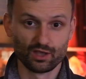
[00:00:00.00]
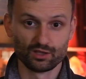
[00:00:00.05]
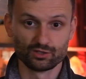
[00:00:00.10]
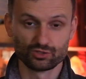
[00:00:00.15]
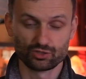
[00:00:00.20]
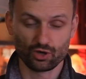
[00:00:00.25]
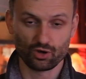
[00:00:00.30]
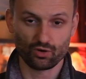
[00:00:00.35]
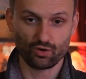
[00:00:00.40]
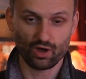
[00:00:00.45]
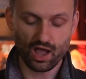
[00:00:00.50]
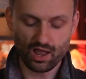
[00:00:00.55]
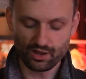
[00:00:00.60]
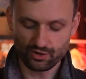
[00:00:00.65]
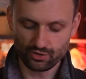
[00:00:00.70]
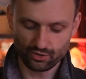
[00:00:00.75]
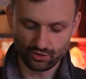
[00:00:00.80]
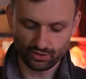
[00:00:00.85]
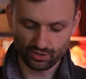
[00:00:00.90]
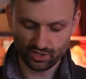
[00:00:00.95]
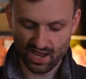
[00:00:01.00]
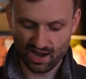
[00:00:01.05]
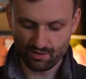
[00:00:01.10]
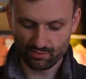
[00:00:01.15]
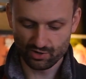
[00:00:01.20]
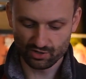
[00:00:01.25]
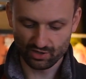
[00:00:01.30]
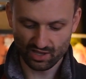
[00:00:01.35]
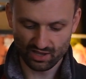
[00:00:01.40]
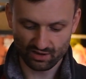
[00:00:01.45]
So on your
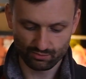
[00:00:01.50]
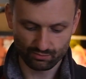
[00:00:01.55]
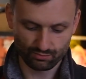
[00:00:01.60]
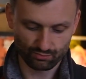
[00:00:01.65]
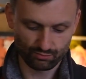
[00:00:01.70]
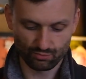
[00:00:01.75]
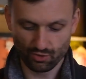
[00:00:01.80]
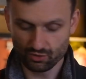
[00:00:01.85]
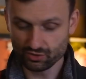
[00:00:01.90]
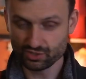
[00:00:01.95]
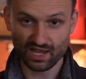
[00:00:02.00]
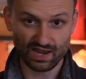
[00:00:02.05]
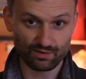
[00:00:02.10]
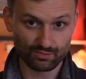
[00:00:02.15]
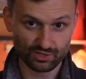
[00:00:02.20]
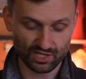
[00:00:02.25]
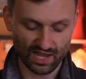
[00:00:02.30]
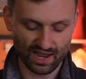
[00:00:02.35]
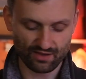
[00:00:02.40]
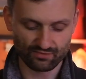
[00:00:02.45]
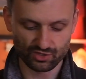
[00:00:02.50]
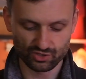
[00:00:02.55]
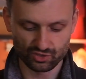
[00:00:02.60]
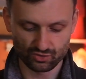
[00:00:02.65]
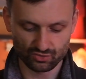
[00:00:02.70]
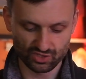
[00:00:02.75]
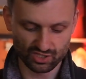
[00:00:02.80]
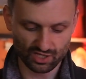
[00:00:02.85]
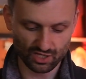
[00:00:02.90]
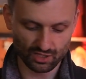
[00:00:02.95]
camera, most cameras have this,
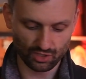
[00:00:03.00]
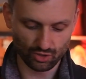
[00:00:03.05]
you'll see a